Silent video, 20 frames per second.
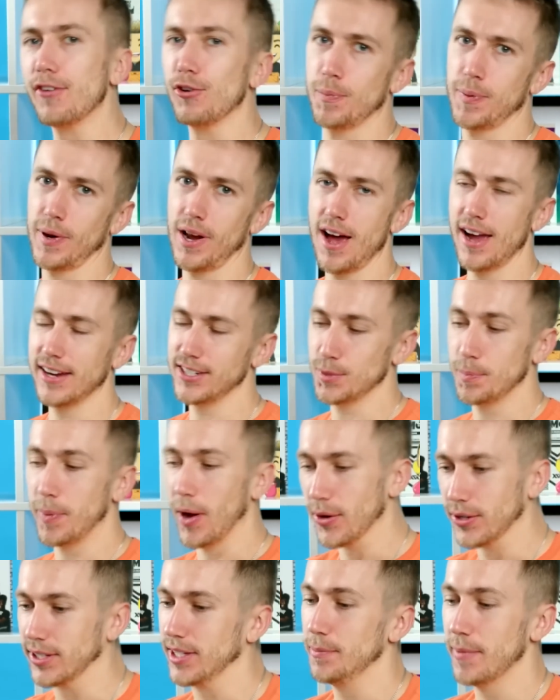replied to
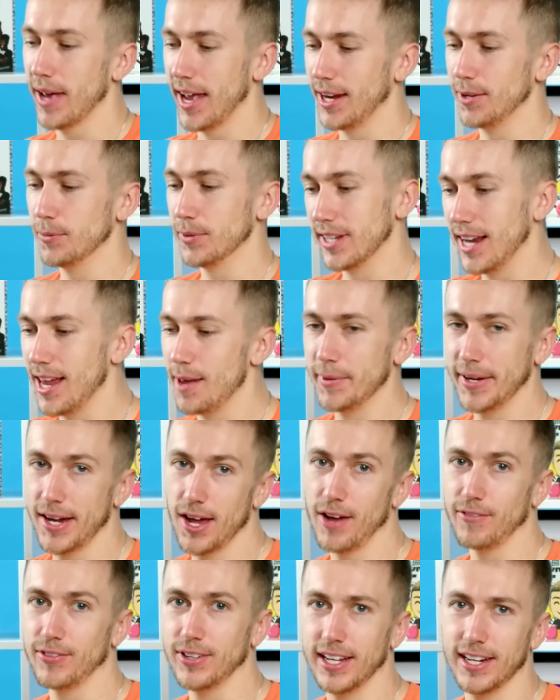Pokimane with let me
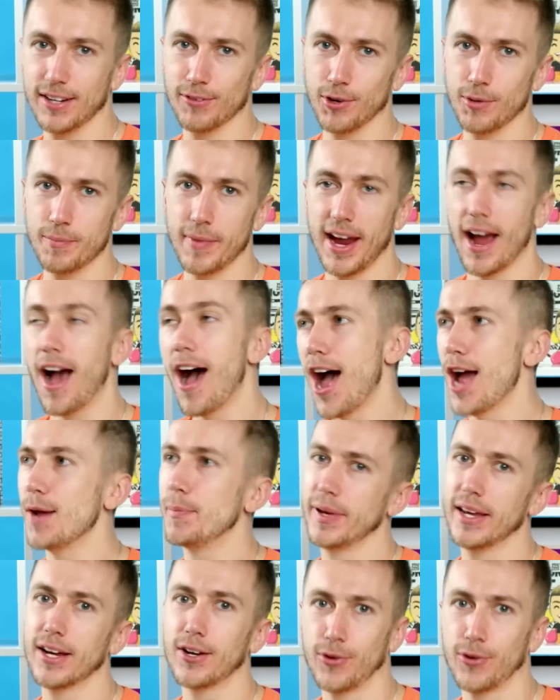know if you need a roommate. I'd be a